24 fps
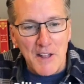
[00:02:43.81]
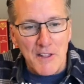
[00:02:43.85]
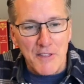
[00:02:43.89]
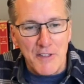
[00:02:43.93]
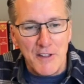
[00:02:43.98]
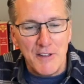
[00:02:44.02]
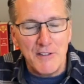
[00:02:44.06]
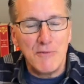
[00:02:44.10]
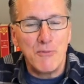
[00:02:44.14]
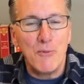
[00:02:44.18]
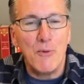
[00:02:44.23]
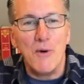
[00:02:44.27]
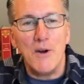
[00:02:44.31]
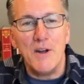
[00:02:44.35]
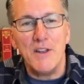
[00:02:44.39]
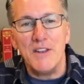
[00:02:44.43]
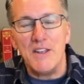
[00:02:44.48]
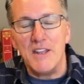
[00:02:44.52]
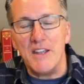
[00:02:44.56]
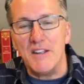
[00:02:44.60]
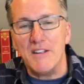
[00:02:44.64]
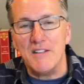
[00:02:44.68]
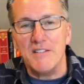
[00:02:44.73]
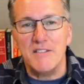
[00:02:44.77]
this one
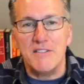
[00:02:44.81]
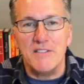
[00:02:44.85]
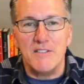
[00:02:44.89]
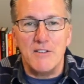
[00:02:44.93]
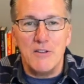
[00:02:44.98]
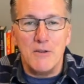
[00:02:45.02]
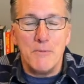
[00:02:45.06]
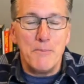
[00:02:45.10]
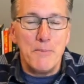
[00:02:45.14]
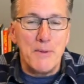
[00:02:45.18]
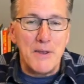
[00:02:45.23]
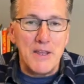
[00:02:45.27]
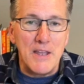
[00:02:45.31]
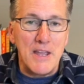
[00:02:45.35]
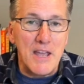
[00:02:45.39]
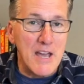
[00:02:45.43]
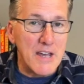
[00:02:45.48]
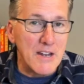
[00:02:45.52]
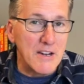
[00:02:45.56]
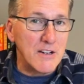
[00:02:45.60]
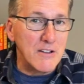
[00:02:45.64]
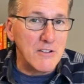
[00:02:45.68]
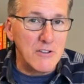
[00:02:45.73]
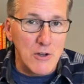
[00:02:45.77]
is to be
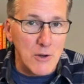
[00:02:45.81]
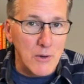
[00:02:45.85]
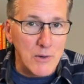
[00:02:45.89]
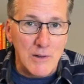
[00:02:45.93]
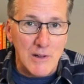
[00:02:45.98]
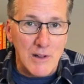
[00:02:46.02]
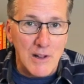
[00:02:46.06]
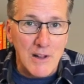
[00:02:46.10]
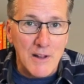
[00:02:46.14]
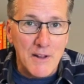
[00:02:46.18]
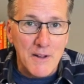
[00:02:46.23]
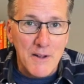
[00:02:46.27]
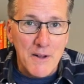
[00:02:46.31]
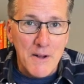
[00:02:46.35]
anecdotal.